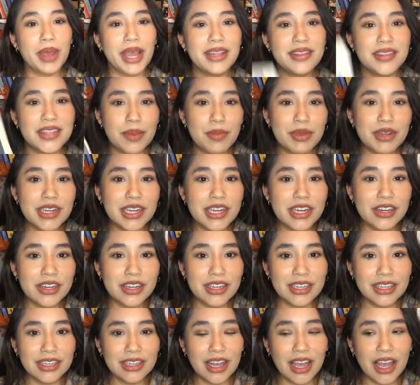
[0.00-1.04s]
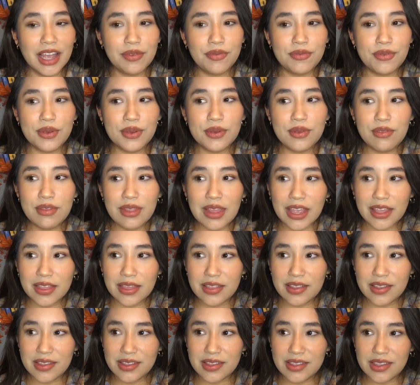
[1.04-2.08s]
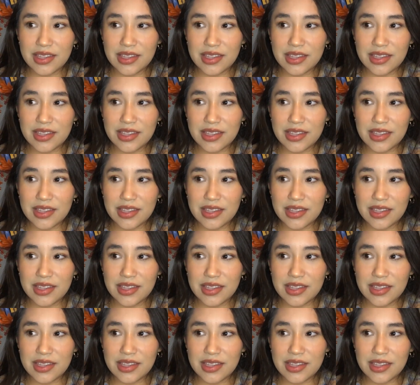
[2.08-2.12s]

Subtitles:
Pet Sematary. I feel like this